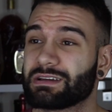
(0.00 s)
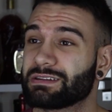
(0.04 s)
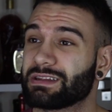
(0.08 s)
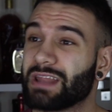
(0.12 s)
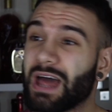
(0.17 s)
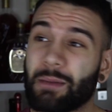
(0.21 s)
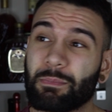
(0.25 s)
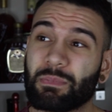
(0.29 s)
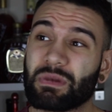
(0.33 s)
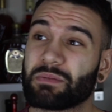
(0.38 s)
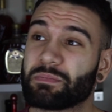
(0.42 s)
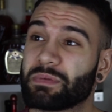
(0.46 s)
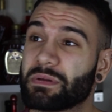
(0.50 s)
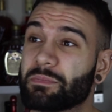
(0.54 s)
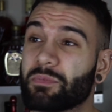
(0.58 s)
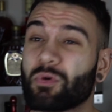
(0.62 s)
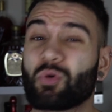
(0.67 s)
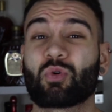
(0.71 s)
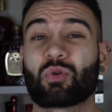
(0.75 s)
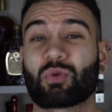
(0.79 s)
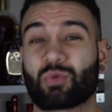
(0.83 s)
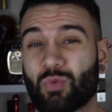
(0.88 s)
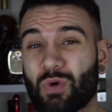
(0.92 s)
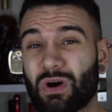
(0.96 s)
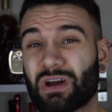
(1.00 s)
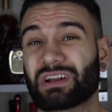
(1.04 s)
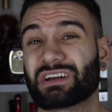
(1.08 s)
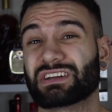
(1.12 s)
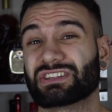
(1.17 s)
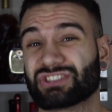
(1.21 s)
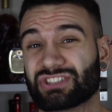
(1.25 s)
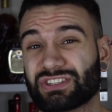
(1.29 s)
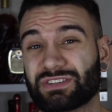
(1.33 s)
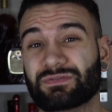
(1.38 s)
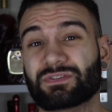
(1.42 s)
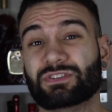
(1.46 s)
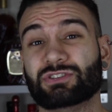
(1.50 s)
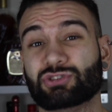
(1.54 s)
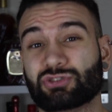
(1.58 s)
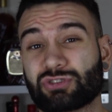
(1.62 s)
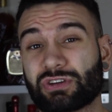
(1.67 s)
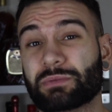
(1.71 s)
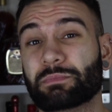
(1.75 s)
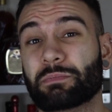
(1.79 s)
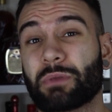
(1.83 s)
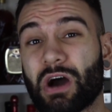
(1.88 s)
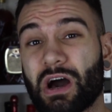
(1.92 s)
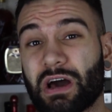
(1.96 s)
How many people would want to achieve their
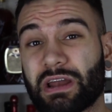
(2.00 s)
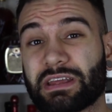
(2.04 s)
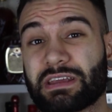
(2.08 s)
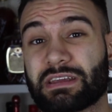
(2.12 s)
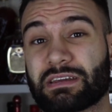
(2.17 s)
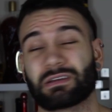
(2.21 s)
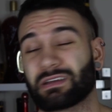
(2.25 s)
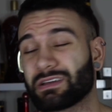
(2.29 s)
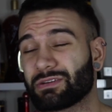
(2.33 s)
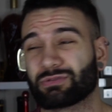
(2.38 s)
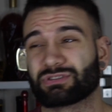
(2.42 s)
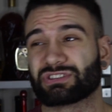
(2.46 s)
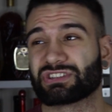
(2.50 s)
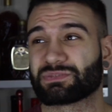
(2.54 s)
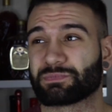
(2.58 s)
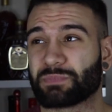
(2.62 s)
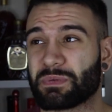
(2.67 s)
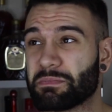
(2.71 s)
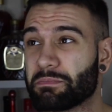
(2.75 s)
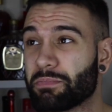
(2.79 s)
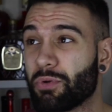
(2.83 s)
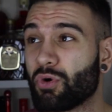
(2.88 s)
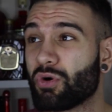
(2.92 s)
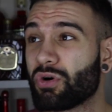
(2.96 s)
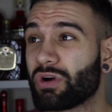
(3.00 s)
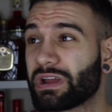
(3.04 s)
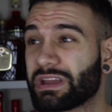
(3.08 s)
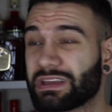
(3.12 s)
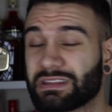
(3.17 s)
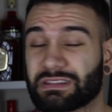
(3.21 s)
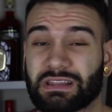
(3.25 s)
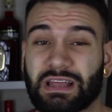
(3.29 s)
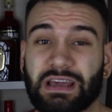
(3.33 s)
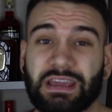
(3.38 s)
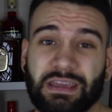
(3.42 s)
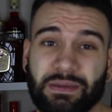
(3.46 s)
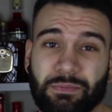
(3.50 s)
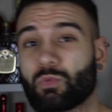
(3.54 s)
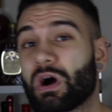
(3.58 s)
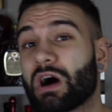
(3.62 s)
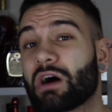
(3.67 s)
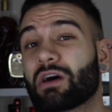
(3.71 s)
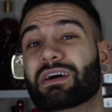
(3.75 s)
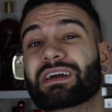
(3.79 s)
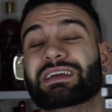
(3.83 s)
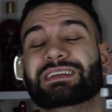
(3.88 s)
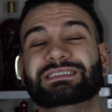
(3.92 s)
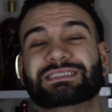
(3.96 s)
dream body? It would just be boring and lame.
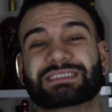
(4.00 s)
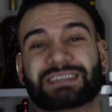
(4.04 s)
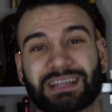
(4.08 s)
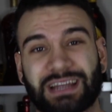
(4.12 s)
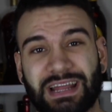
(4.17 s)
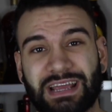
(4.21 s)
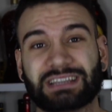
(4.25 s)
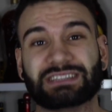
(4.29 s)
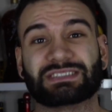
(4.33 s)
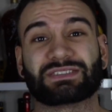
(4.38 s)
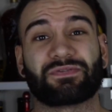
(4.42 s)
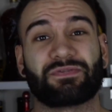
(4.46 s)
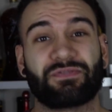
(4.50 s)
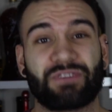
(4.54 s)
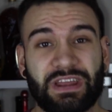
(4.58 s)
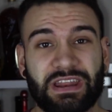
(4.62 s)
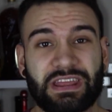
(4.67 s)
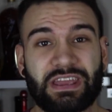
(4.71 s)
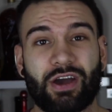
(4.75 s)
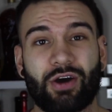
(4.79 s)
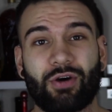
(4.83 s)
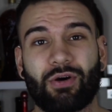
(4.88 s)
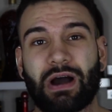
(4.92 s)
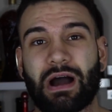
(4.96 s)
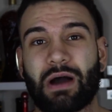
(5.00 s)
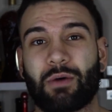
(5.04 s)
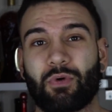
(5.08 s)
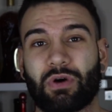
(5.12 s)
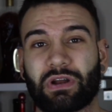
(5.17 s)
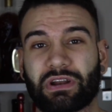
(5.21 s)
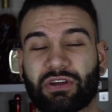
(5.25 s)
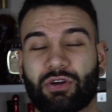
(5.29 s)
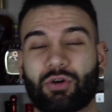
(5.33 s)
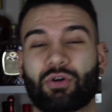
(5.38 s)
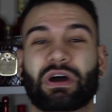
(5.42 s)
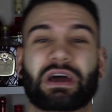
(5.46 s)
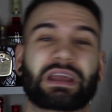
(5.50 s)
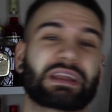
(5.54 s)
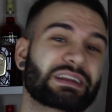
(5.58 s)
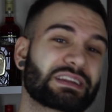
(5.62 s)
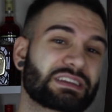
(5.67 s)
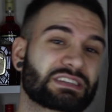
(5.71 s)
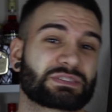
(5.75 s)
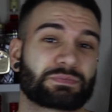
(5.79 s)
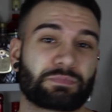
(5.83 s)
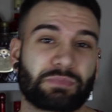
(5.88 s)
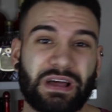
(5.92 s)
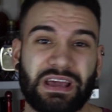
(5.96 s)
Well, in today's video, I want to go ahead and
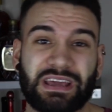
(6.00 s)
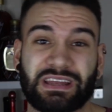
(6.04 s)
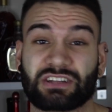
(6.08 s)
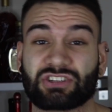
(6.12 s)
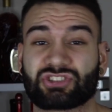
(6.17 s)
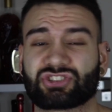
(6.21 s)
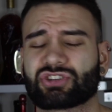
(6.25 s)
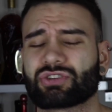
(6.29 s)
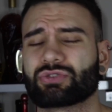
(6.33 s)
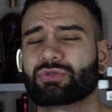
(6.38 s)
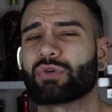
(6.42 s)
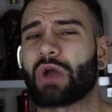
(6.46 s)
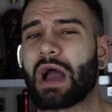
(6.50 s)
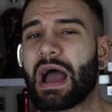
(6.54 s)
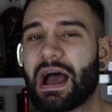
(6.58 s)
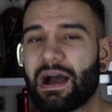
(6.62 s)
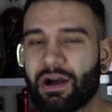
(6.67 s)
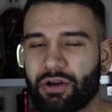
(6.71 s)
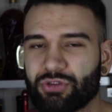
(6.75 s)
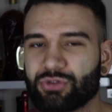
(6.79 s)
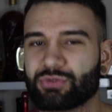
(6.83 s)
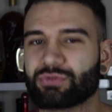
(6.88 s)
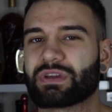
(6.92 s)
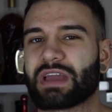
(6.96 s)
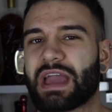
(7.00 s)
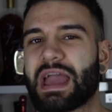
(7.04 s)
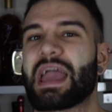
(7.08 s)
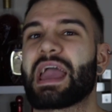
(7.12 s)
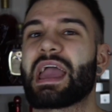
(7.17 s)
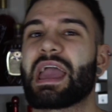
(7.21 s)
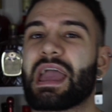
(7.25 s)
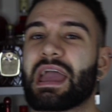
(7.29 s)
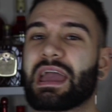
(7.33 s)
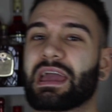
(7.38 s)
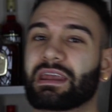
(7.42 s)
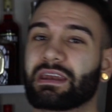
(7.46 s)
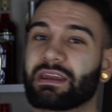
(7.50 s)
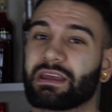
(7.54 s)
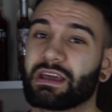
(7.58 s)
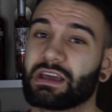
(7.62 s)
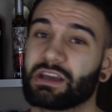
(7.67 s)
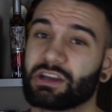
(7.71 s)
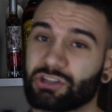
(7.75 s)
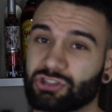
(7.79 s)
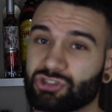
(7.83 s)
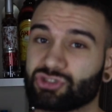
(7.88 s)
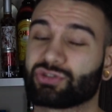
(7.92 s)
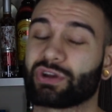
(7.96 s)
explain and show you how you can
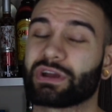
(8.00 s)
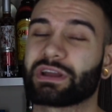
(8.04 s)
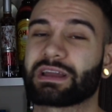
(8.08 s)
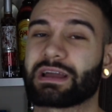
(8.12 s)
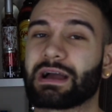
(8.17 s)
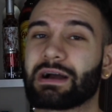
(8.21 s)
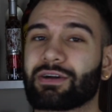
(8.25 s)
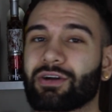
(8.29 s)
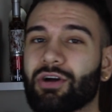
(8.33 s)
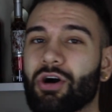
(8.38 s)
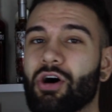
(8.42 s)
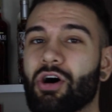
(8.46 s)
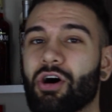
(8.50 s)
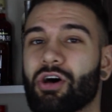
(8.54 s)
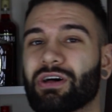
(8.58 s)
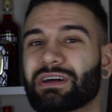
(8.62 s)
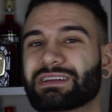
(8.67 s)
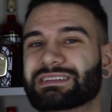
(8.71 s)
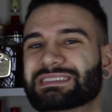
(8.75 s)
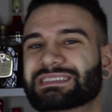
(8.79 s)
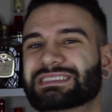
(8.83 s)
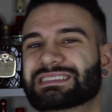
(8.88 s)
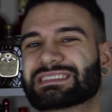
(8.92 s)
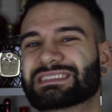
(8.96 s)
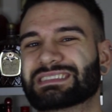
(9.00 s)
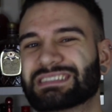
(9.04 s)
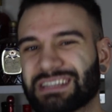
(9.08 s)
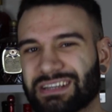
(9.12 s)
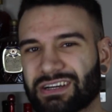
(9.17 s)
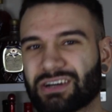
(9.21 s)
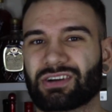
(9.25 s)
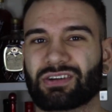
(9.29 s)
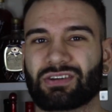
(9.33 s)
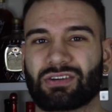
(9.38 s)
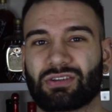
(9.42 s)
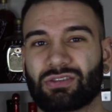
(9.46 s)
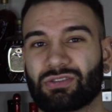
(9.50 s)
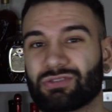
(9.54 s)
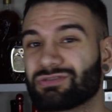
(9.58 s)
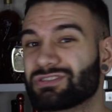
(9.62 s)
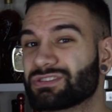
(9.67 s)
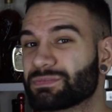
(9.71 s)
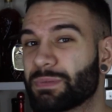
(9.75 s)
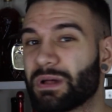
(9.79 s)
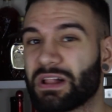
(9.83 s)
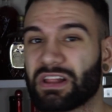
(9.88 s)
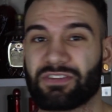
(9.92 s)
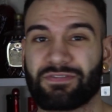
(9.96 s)
drink alcohol and still
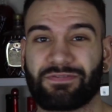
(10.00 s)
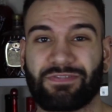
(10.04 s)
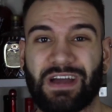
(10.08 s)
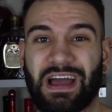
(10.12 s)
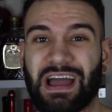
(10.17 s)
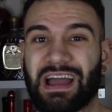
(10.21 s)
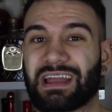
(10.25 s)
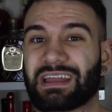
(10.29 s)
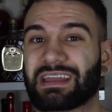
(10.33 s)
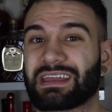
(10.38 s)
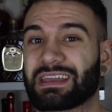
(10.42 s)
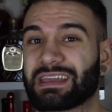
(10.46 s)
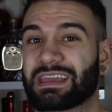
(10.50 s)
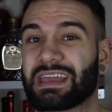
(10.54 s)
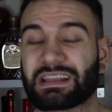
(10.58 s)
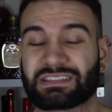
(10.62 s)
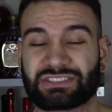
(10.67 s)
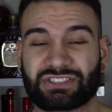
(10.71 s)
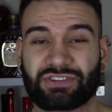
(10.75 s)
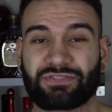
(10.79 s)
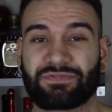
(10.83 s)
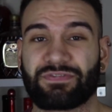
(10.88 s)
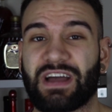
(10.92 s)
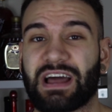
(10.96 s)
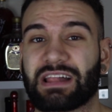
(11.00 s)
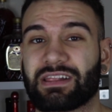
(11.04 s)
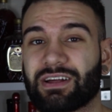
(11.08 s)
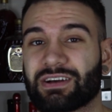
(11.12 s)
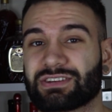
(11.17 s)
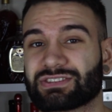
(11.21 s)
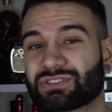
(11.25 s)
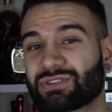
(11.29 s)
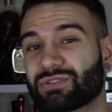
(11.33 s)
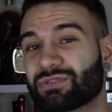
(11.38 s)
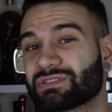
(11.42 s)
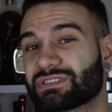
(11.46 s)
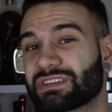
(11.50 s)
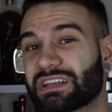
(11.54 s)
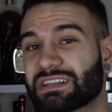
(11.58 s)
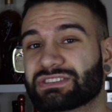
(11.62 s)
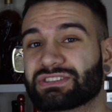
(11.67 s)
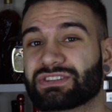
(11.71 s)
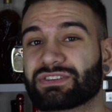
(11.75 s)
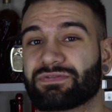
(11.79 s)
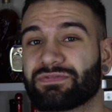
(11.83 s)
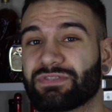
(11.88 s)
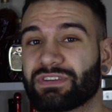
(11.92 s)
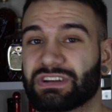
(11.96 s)
lose belly fat, get to your fat loss goals, get
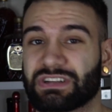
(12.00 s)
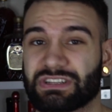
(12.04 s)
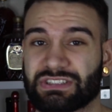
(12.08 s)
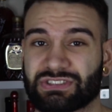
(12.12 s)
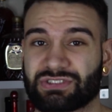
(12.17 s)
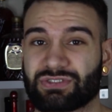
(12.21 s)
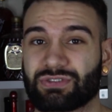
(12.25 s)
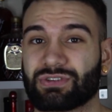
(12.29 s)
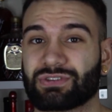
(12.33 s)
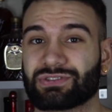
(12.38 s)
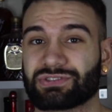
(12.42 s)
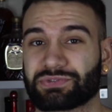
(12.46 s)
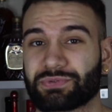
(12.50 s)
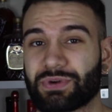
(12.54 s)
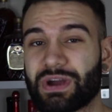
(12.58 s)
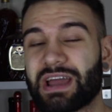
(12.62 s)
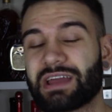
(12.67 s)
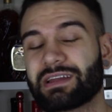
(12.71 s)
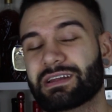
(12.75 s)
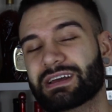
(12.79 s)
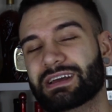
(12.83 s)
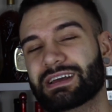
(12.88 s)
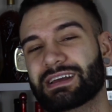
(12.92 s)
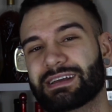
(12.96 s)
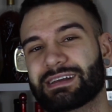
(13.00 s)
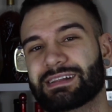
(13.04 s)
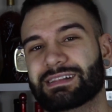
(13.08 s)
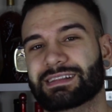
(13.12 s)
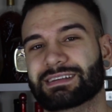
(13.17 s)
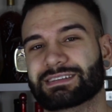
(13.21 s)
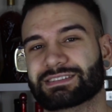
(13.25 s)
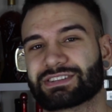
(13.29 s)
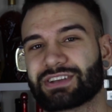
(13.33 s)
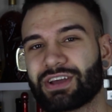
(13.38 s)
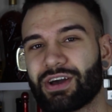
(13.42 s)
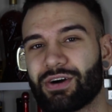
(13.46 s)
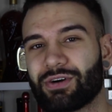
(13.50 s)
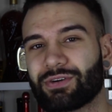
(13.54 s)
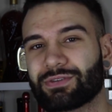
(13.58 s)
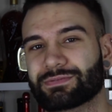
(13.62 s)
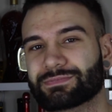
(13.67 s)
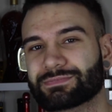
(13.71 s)
to your fitness goals, all right? Let's go.